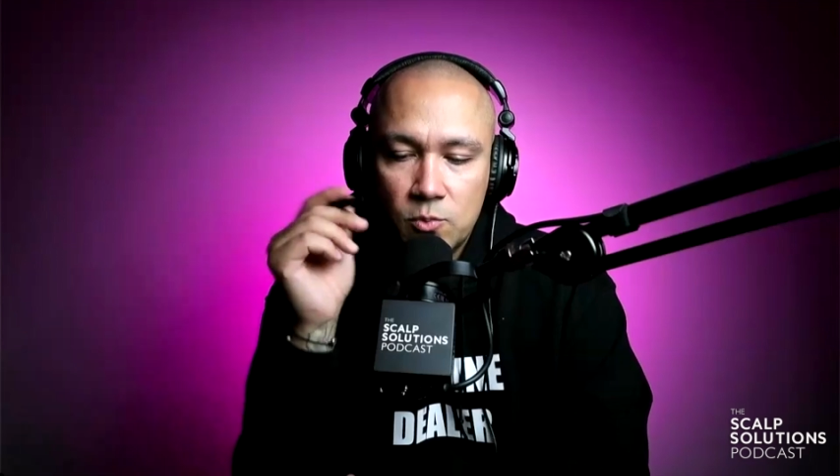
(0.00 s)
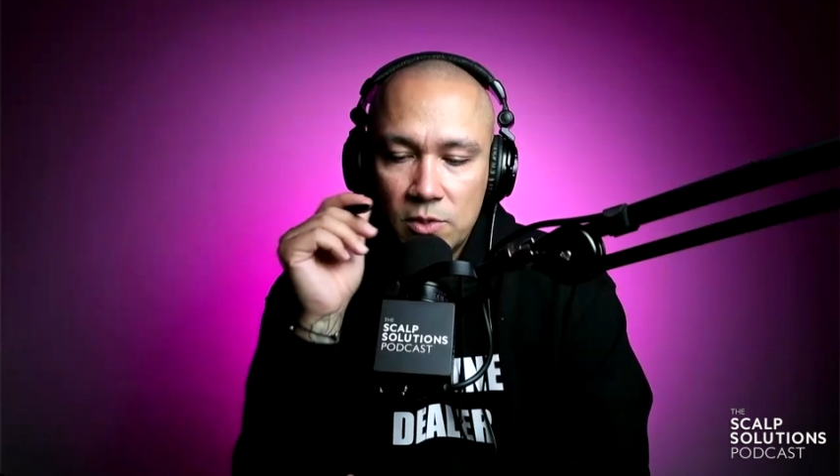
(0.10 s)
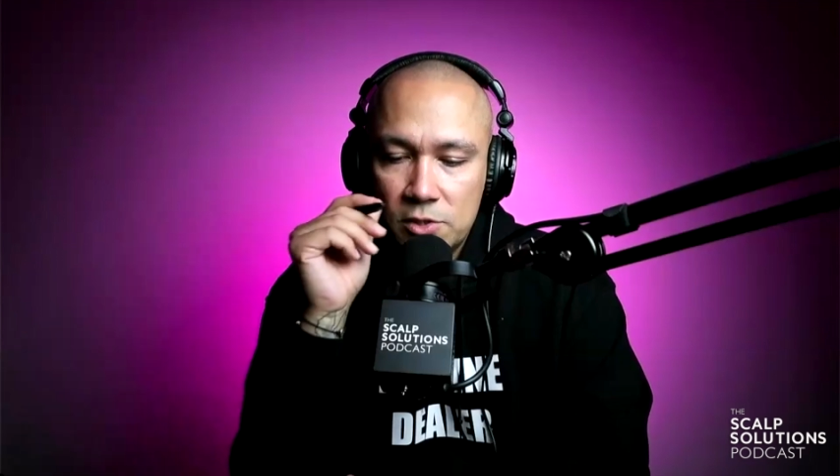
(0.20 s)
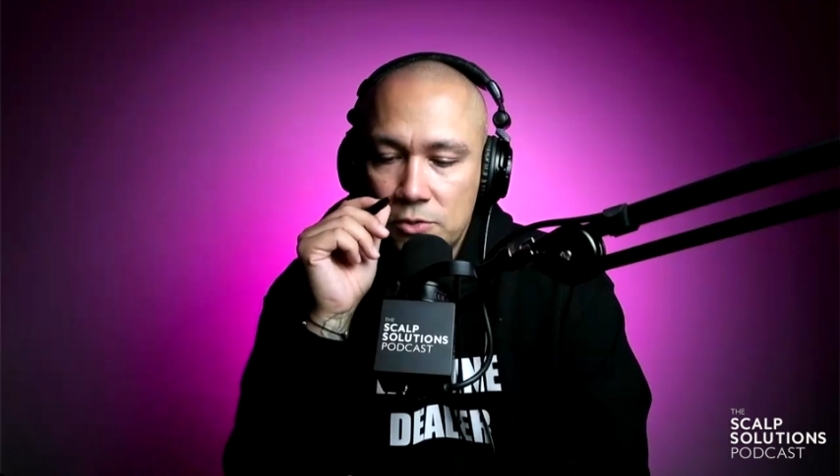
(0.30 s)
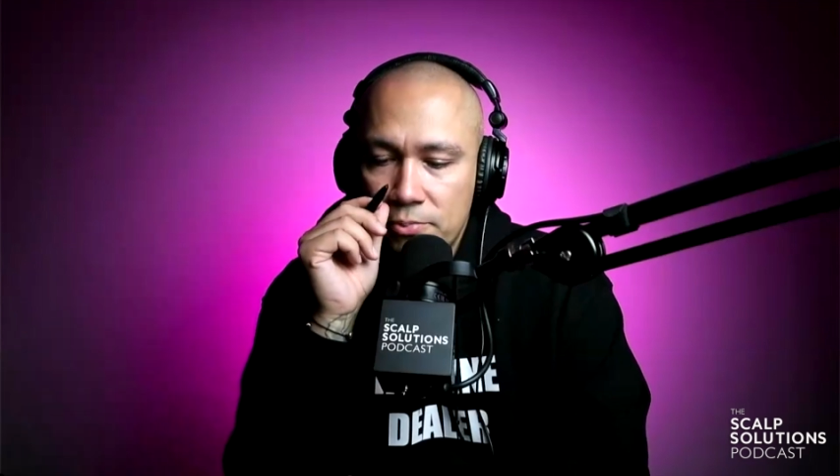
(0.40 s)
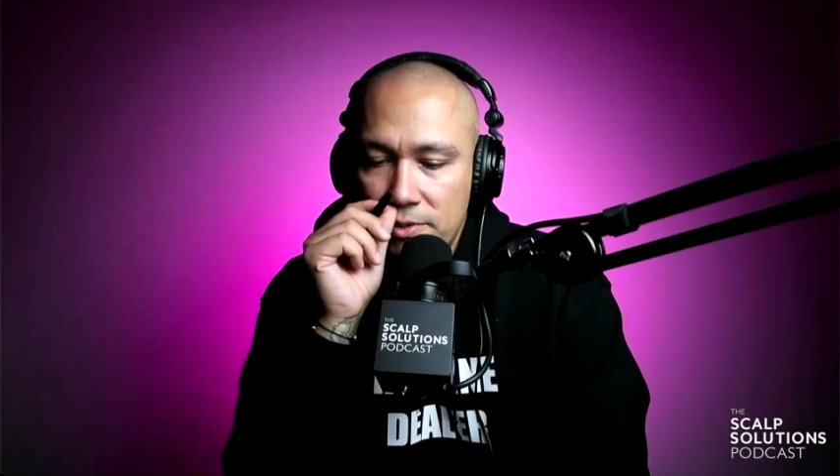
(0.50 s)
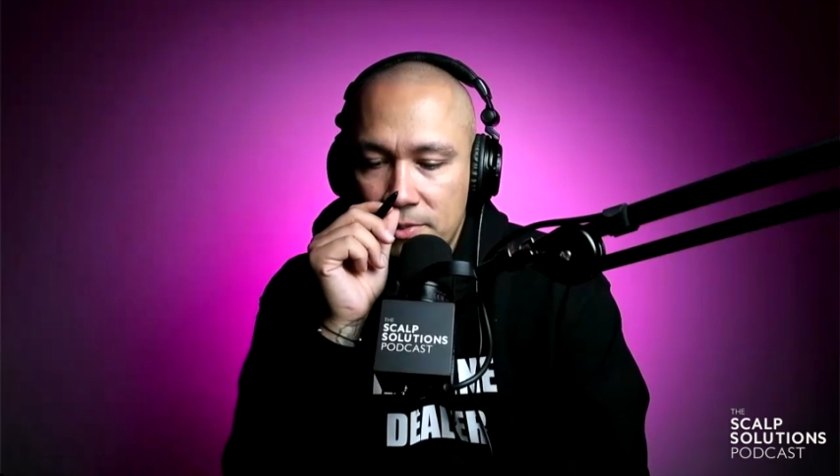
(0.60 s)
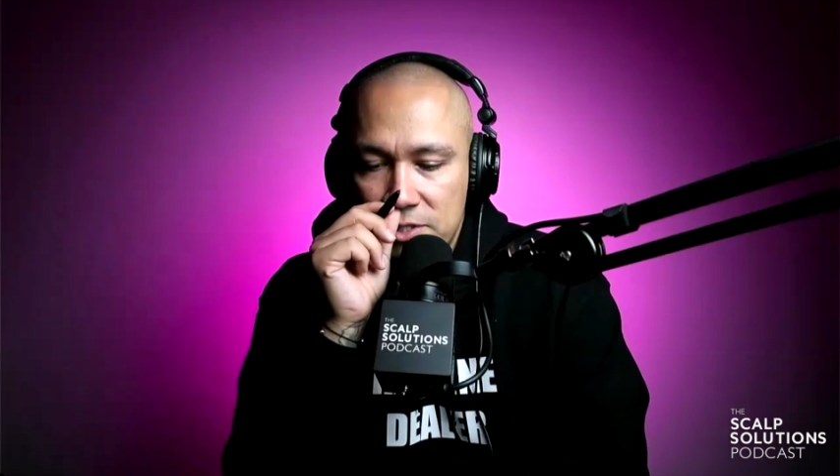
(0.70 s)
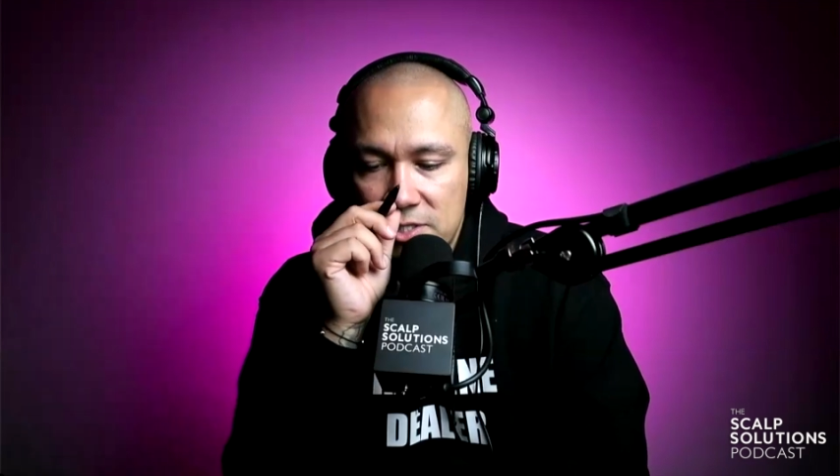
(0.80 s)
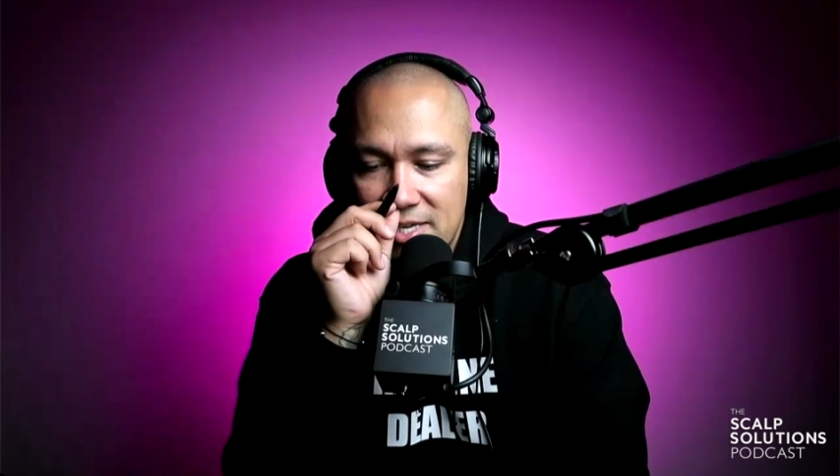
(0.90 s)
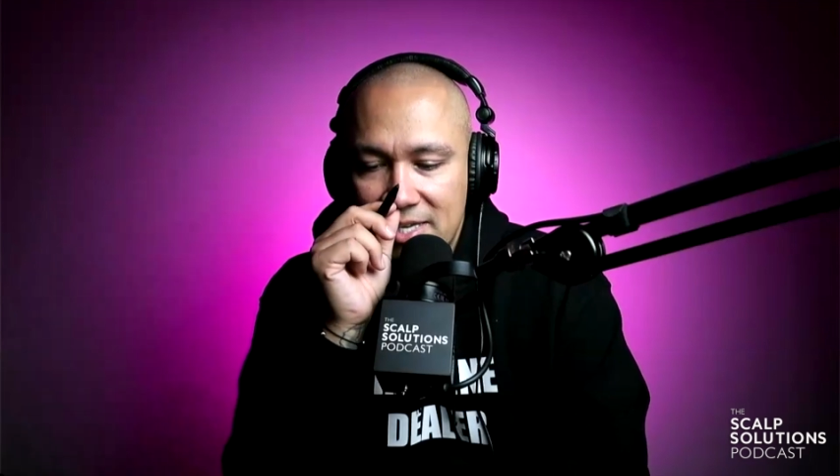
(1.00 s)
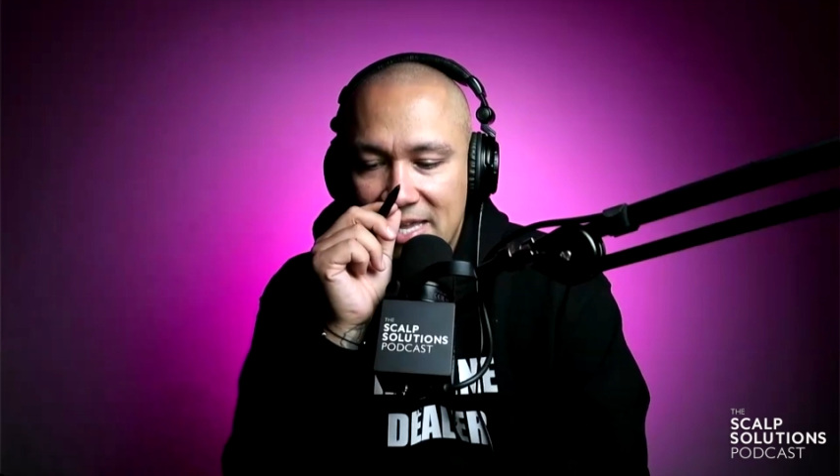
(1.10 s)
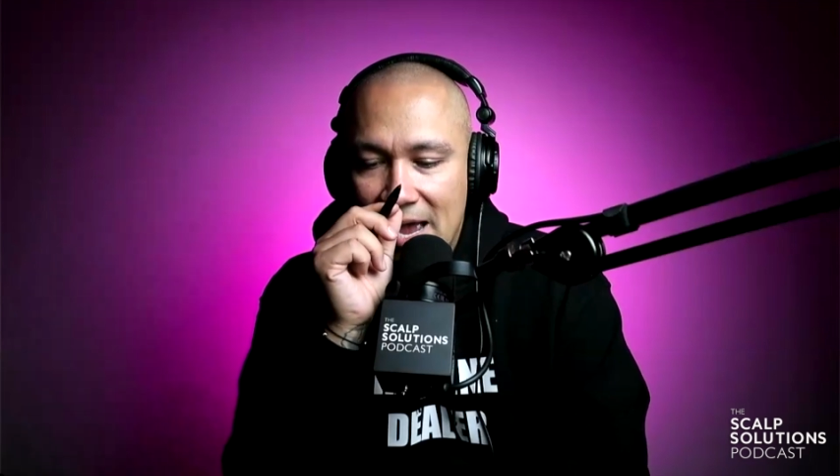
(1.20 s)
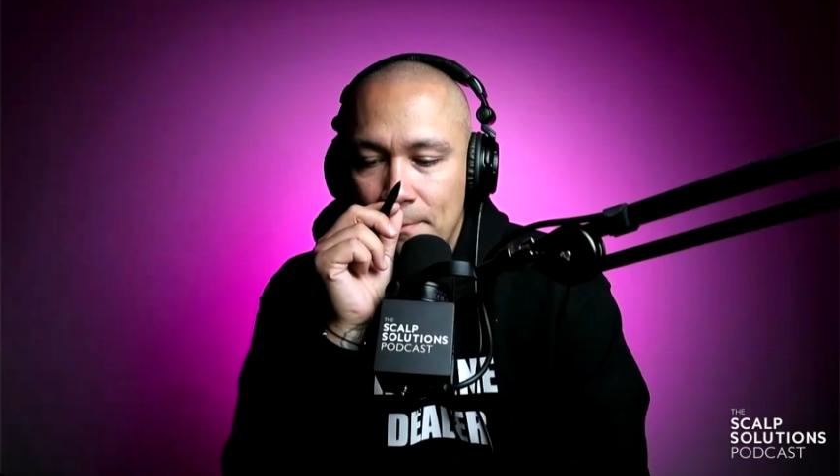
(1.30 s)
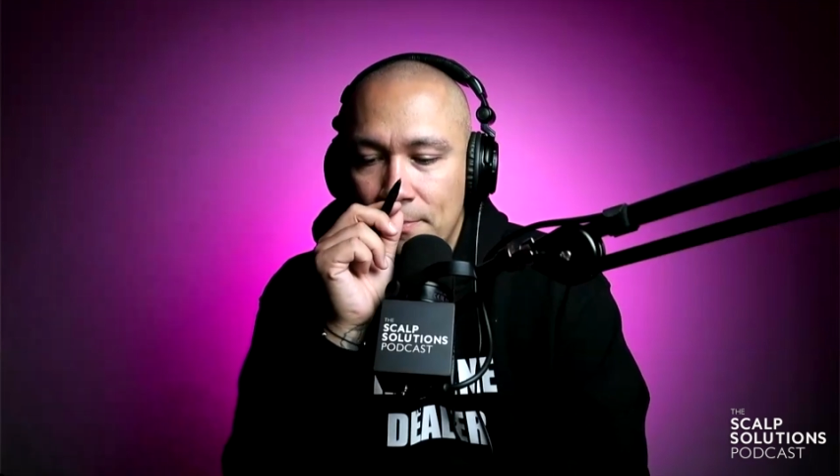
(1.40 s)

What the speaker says: which you pretty much did that.